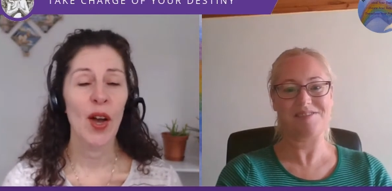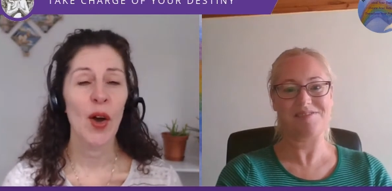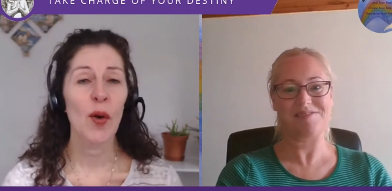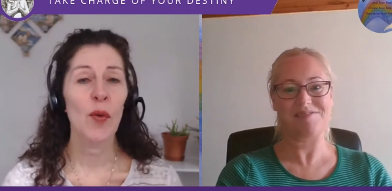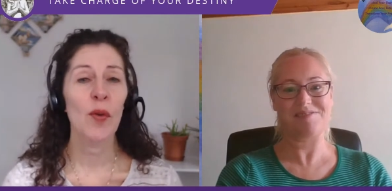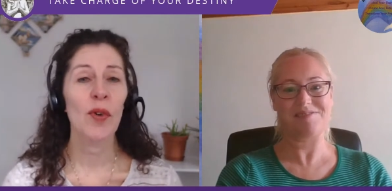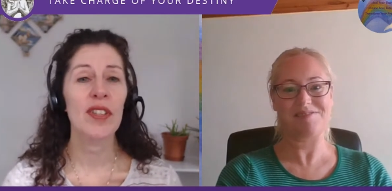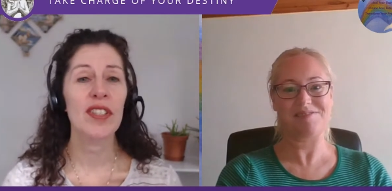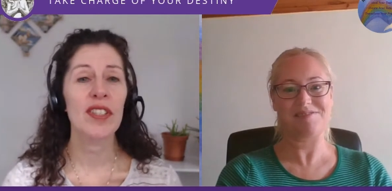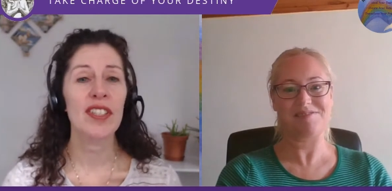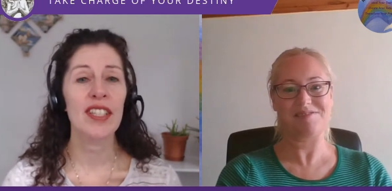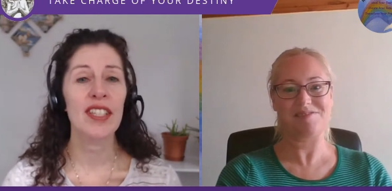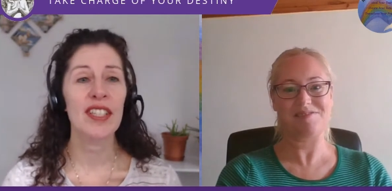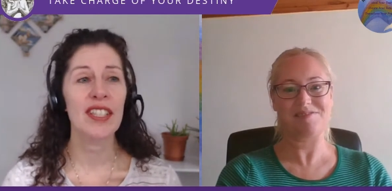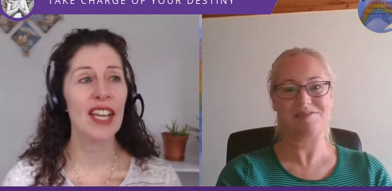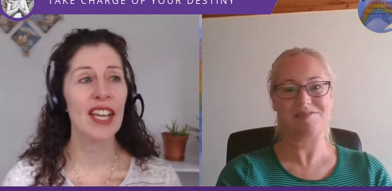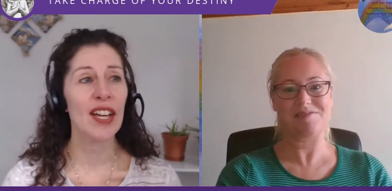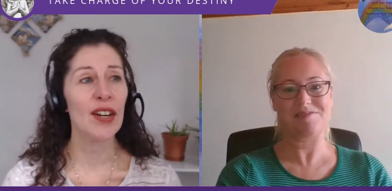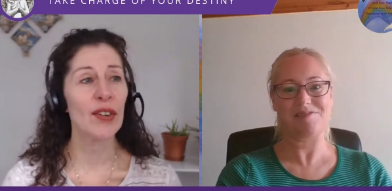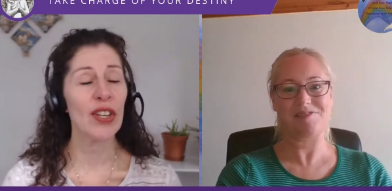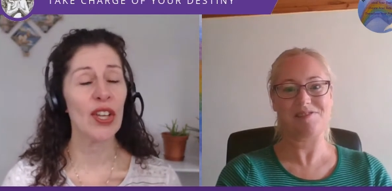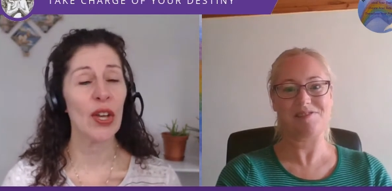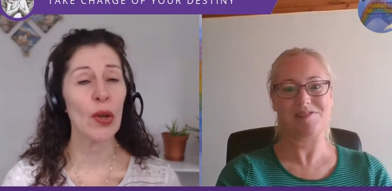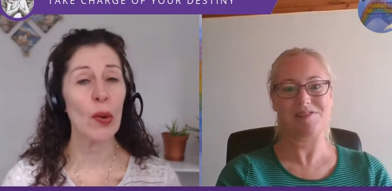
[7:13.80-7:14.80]
Speaker 1: wants to
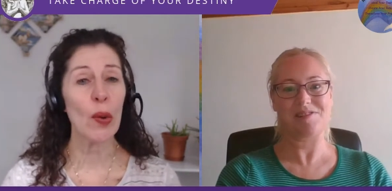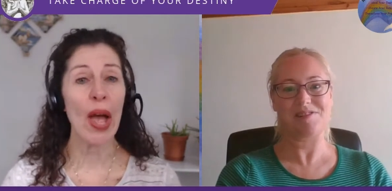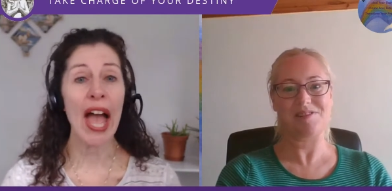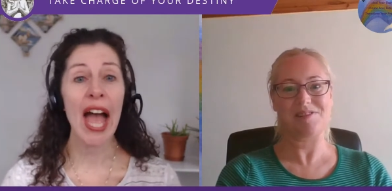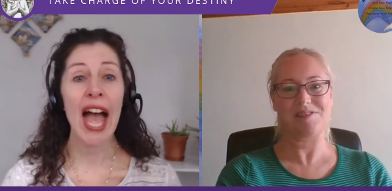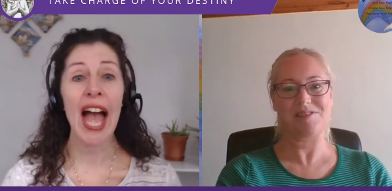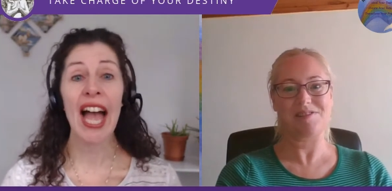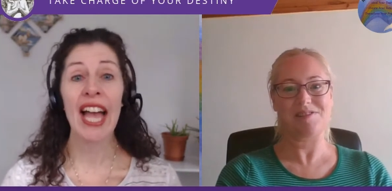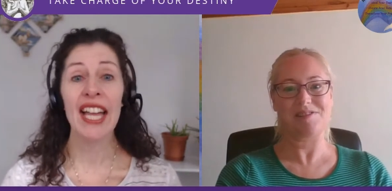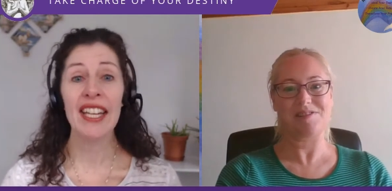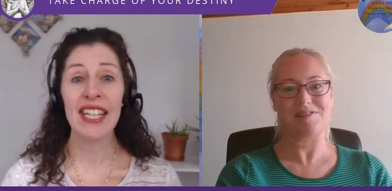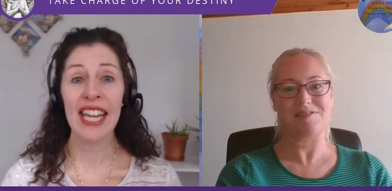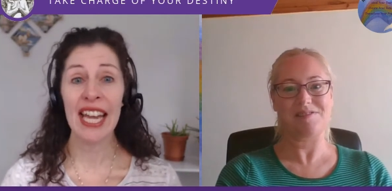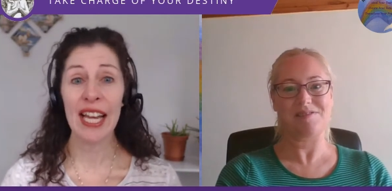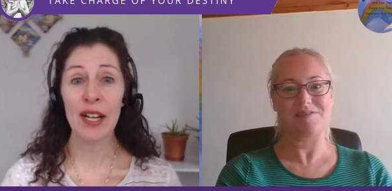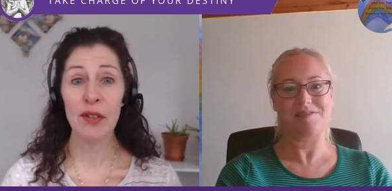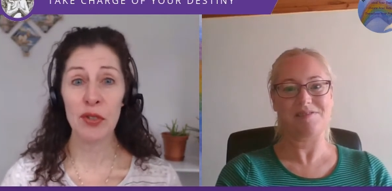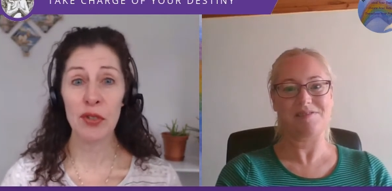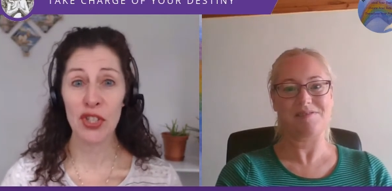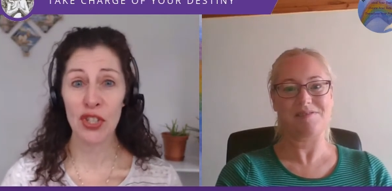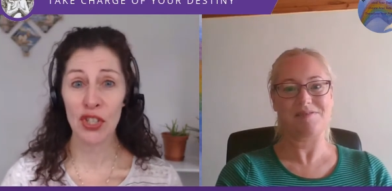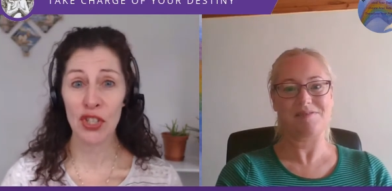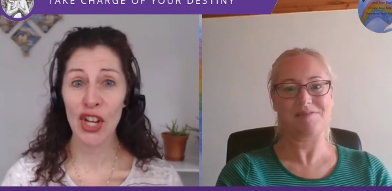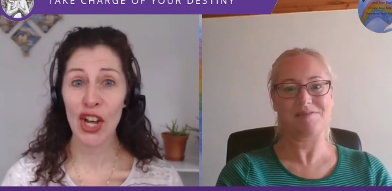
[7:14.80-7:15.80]
tell you, and how
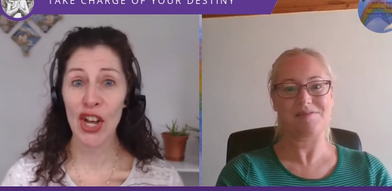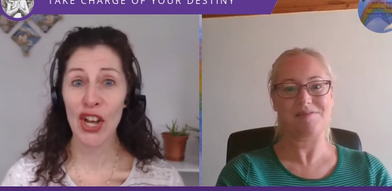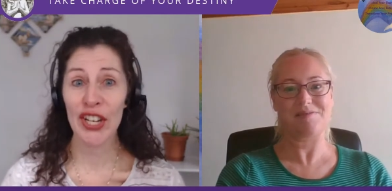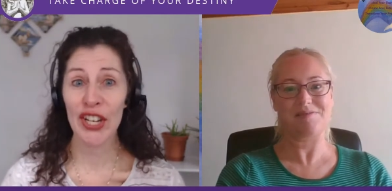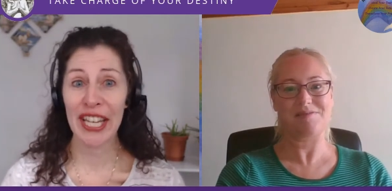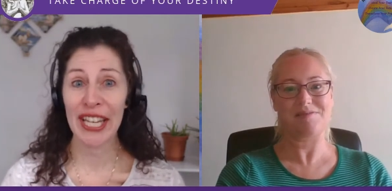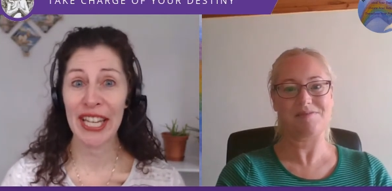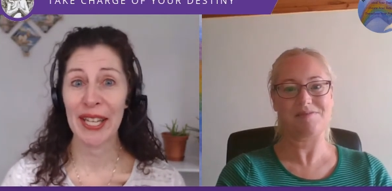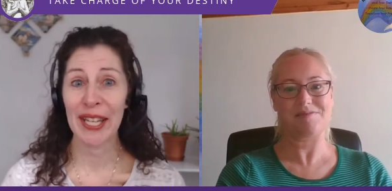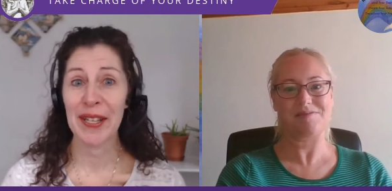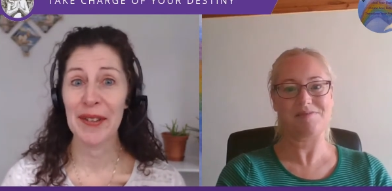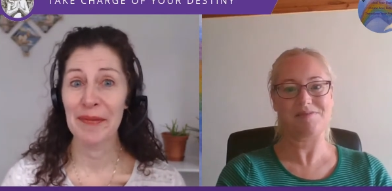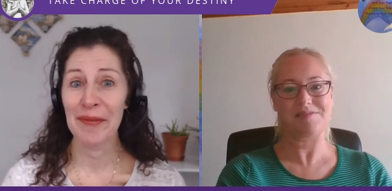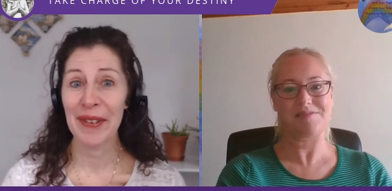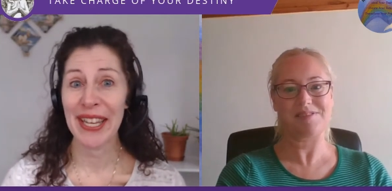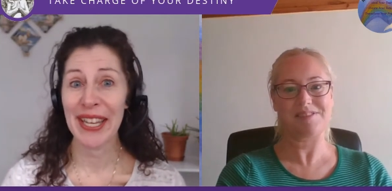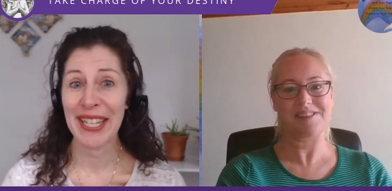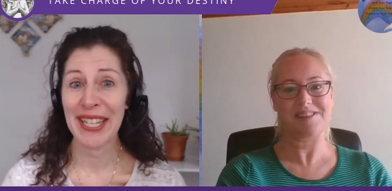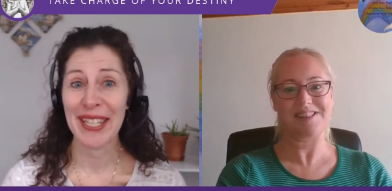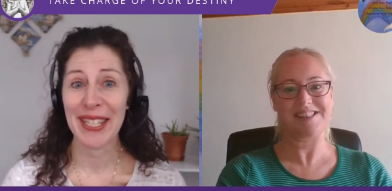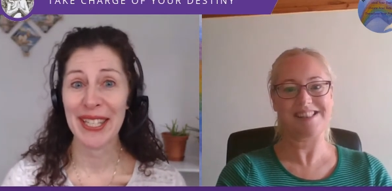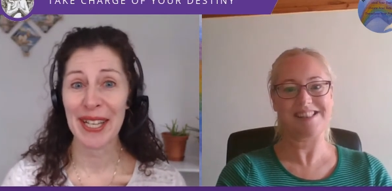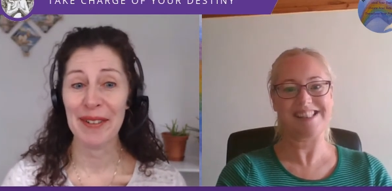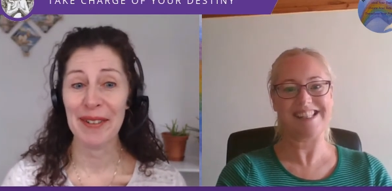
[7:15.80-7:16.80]
stern it can be
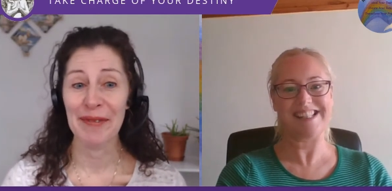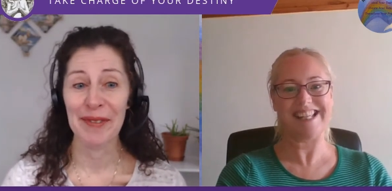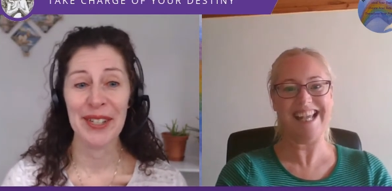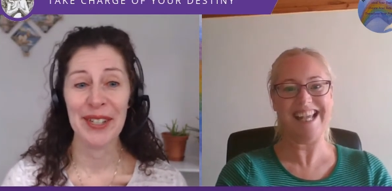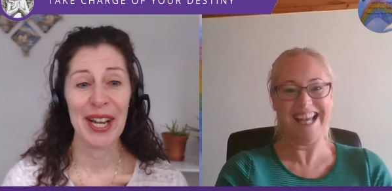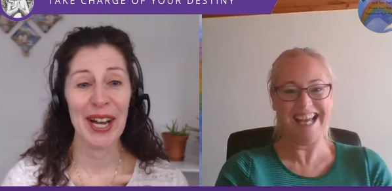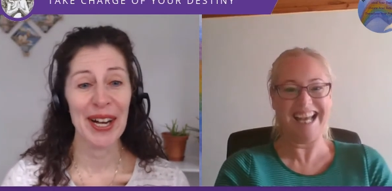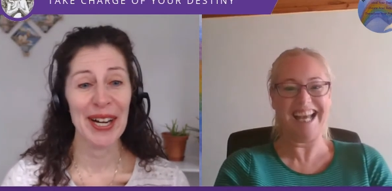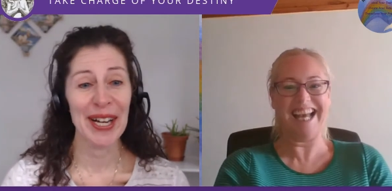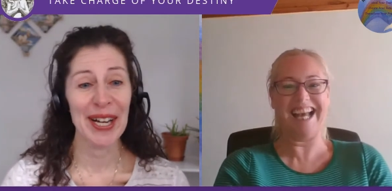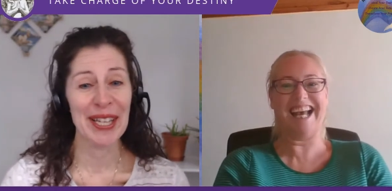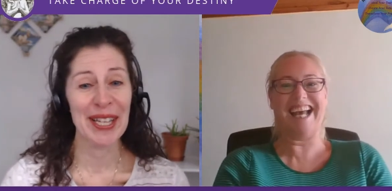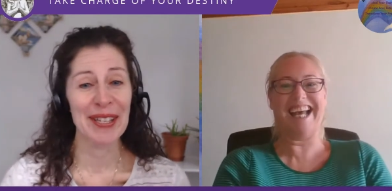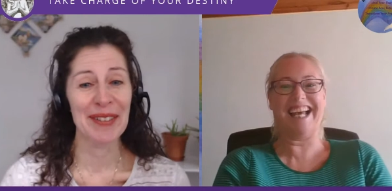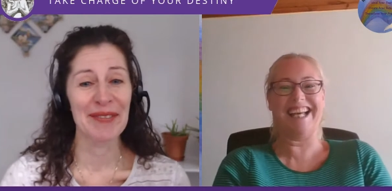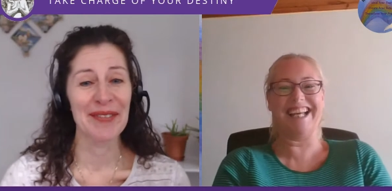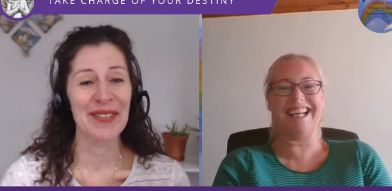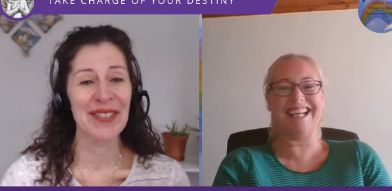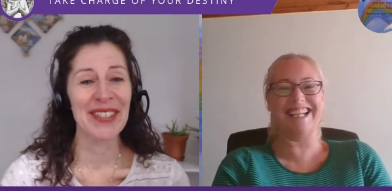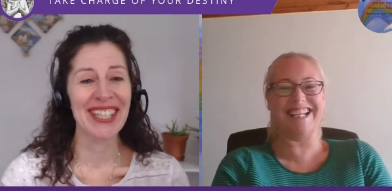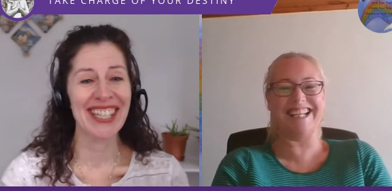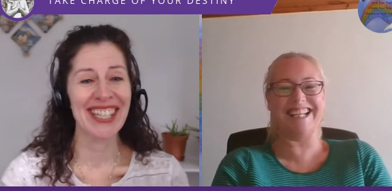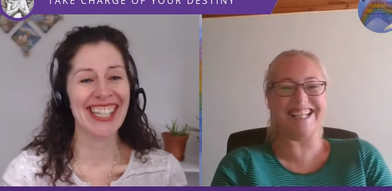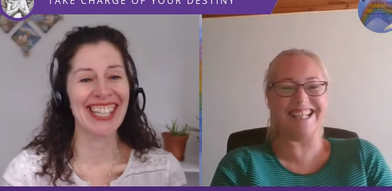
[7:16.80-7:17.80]

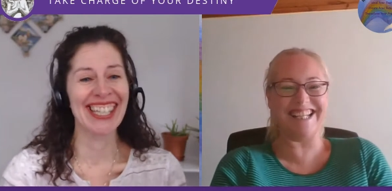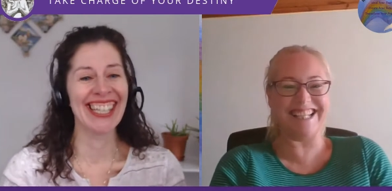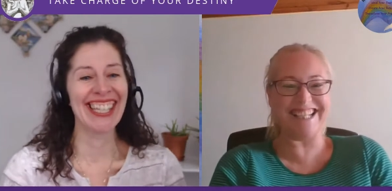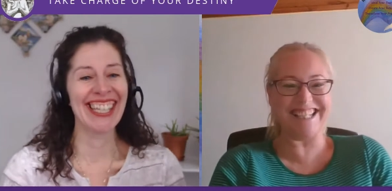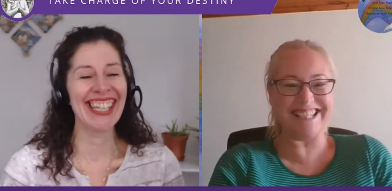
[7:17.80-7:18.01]
sometimes,